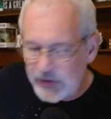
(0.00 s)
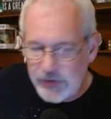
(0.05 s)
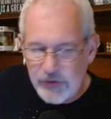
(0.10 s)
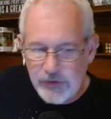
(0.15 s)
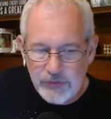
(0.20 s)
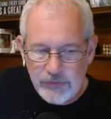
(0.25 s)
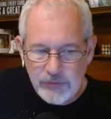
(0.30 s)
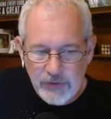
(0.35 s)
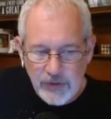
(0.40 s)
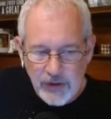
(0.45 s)
this
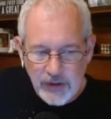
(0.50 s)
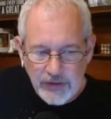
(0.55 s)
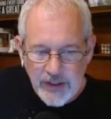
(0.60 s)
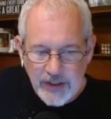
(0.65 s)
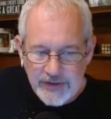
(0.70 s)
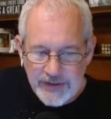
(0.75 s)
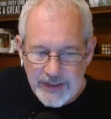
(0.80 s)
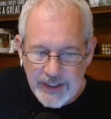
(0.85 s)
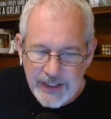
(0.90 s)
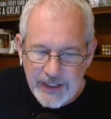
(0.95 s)
is like
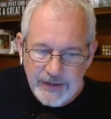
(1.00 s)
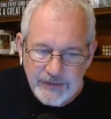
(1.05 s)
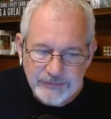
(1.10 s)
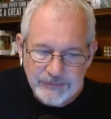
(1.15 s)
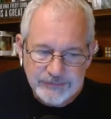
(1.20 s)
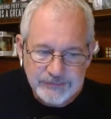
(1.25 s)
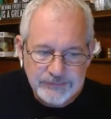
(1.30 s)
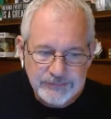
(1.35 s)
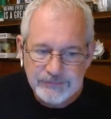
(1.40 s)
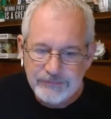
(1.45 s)
1980.
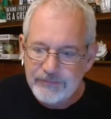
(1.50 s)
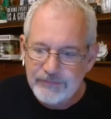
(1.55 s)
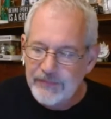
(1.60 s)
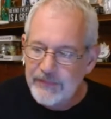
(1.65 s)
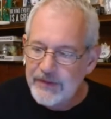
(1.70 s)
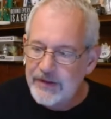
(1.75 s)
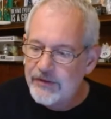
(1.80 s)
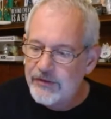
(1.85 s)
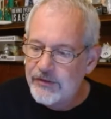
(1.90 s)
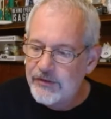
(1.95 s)

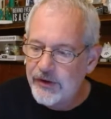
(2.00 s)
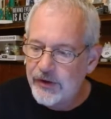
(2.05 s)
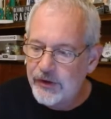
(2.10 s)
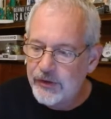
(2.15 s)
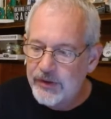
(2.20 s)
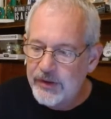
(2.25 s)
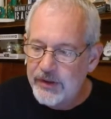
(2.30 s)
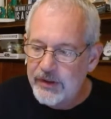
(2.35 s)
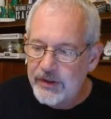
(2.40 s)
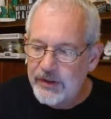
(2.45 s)

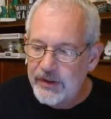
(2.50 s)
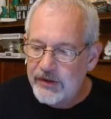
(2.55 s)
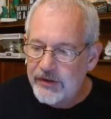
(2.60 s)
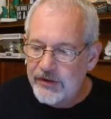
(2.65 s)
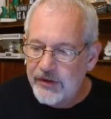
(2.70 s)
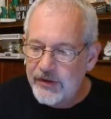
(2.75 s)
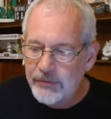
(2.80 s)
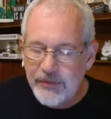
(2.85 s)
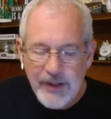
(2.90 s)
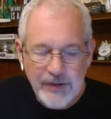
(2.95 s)
So
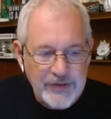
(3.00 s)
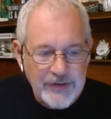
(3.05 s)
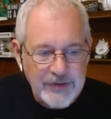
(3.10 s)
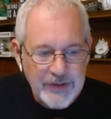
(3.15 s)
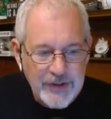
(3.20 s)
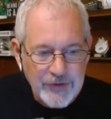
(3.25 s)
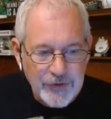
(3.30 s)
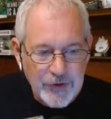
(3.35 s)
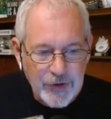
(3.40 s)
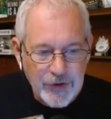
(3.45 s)
sometimes he
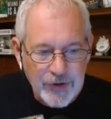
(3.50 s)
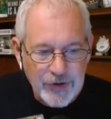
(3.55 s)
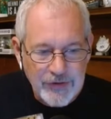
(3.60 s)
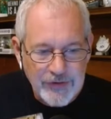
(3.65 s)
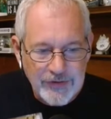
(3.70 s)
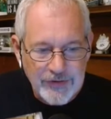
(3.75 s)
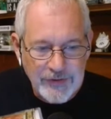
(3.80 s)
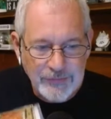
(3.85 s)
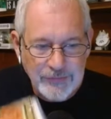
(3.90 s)
does art,